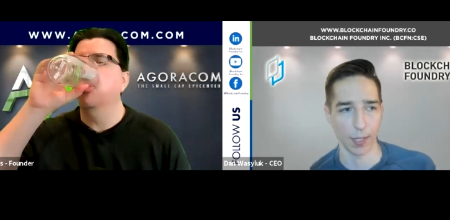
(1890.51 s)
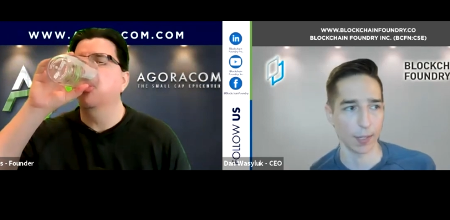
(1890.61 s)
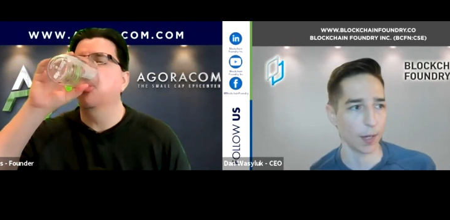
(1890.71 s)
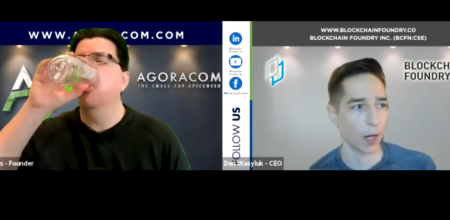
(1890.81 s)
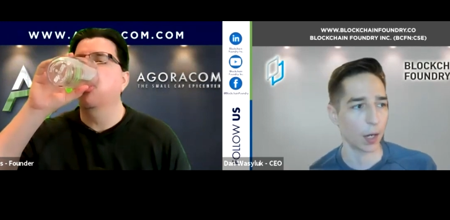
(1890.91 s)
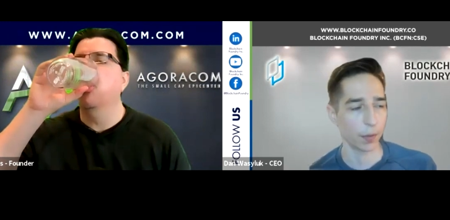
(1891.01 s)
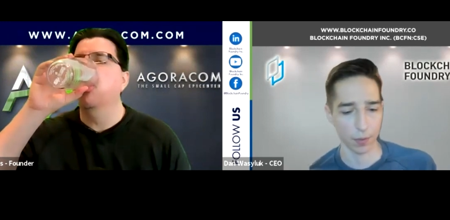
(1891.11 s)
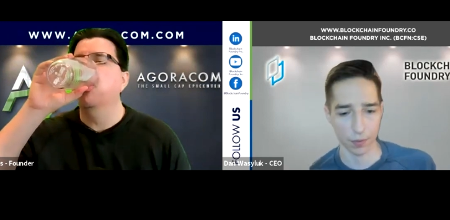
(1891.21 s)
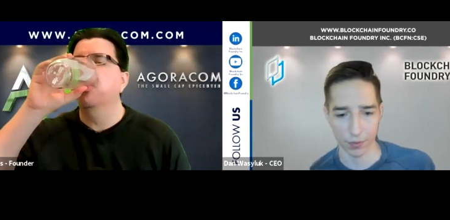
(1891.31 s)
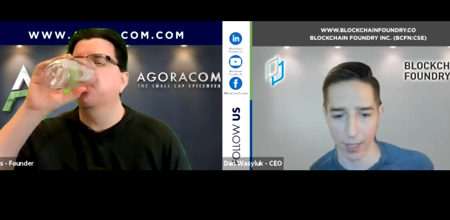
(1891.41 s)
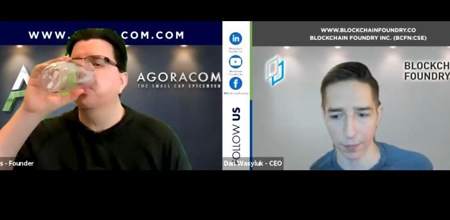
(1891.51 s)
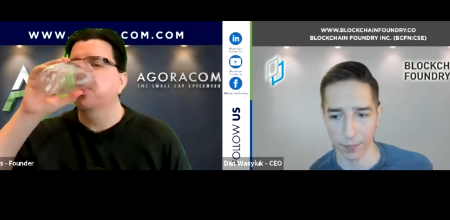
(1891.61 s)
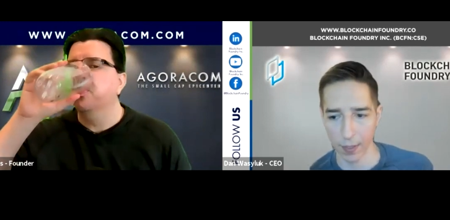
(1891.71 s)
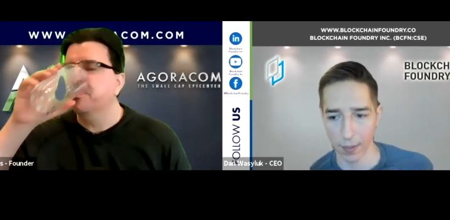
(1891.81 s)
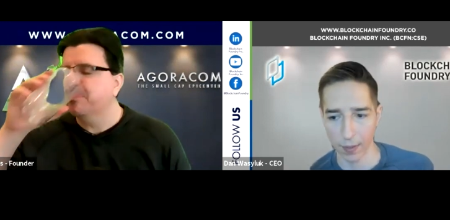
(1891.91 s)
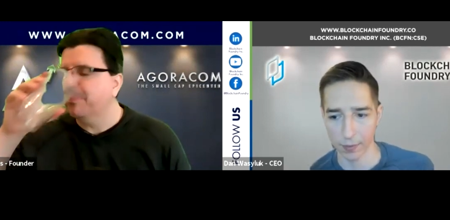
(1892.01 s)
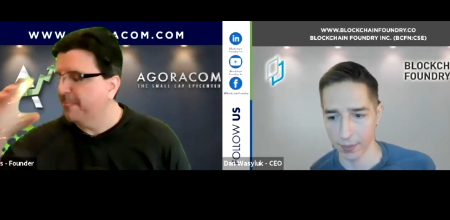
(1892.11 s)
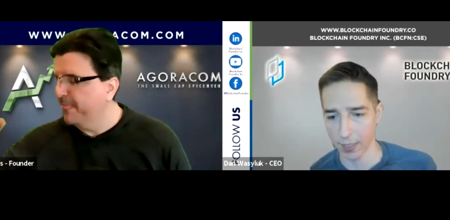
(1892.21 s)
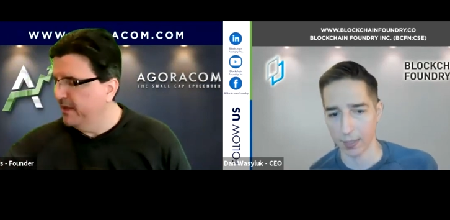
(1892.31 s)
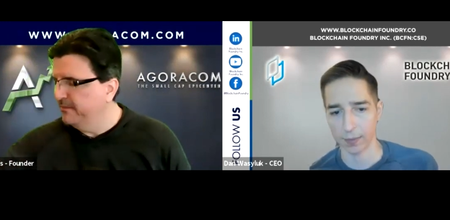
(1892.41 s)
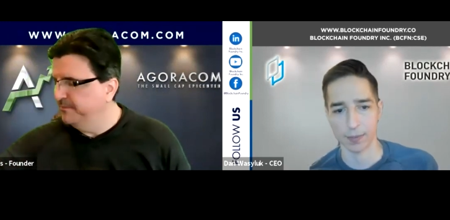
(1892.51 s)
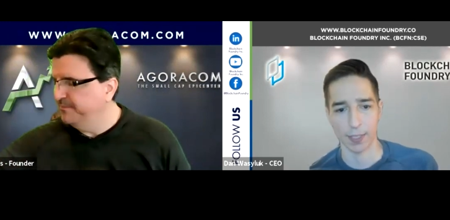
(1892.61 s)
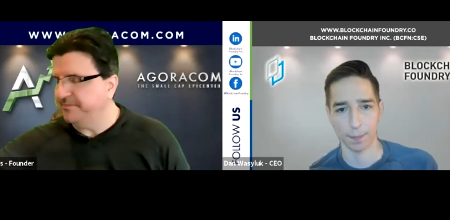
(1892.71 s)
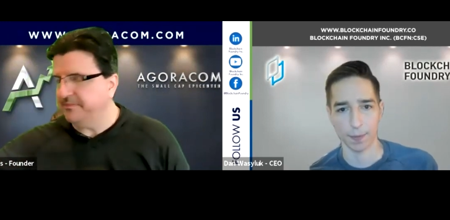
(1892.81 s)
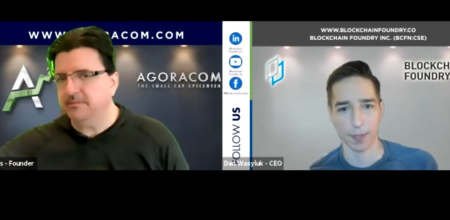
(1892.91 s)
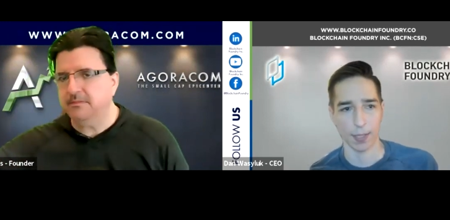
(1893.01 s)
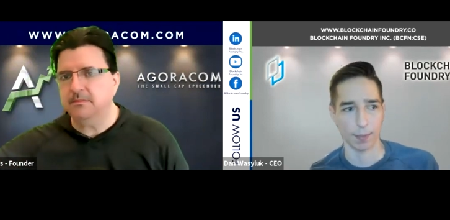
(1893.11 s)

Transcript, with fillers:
Speaker 1: and others out there are saying the same thing.